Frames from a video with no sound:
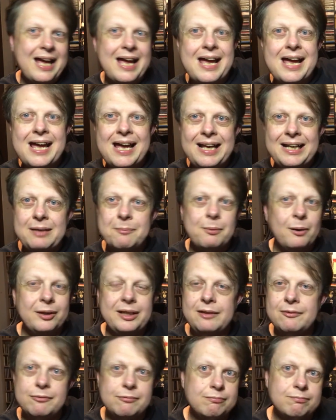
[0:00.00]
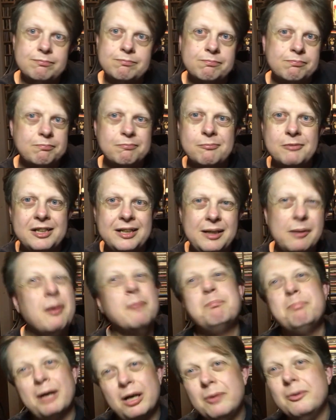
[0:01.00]
Anybody really,
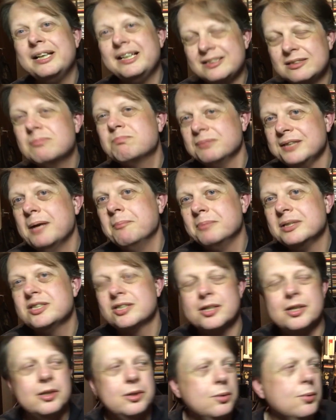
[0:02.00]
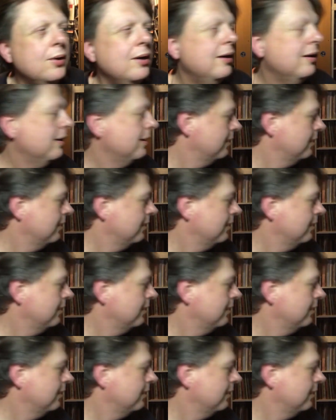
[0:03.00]
Bowie's number two,